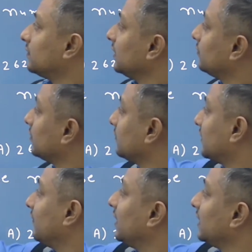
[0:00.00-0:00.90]
In
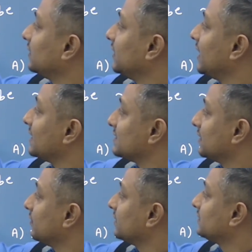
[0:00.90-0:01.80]
2017 they asked
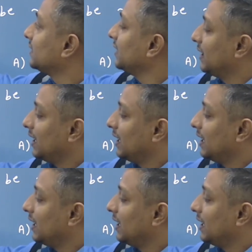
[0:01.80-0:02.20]
the question,